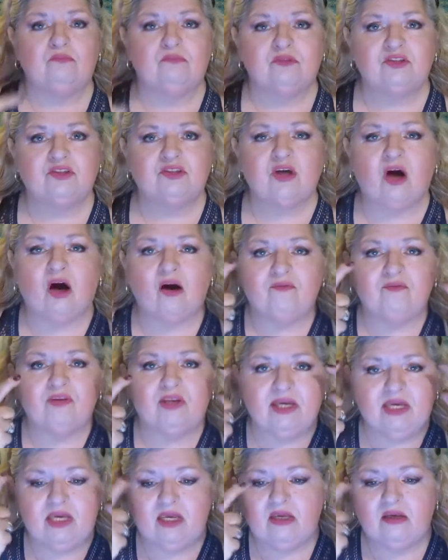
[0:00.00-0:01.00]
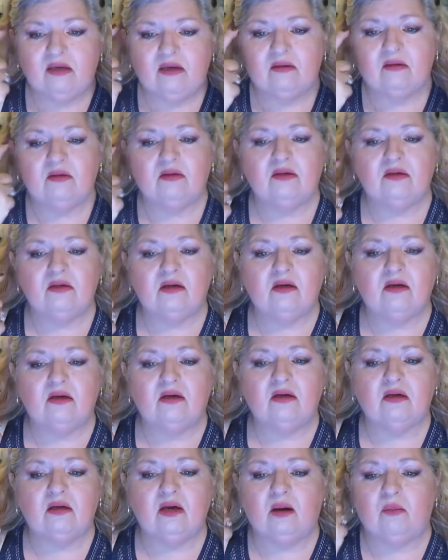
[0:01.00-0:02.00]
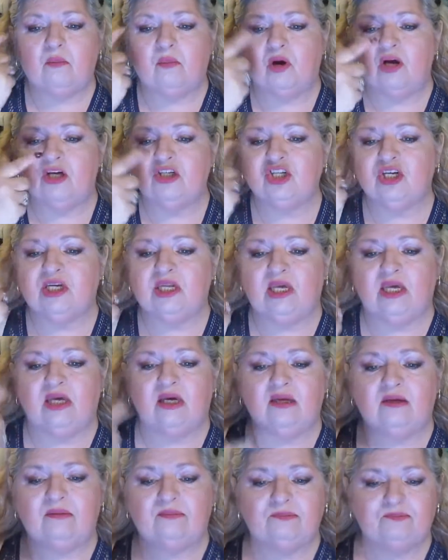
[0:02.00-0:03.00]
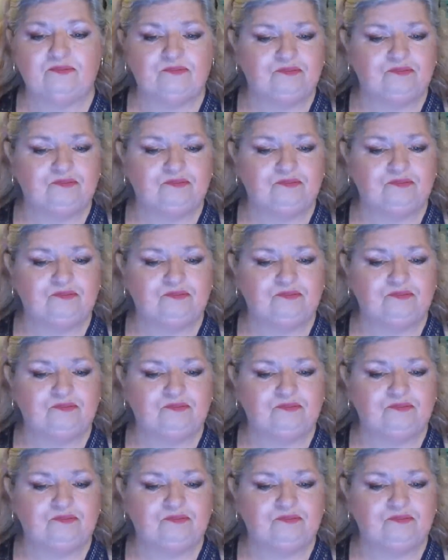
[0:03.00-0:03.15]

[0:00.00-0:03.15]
softly brush it in.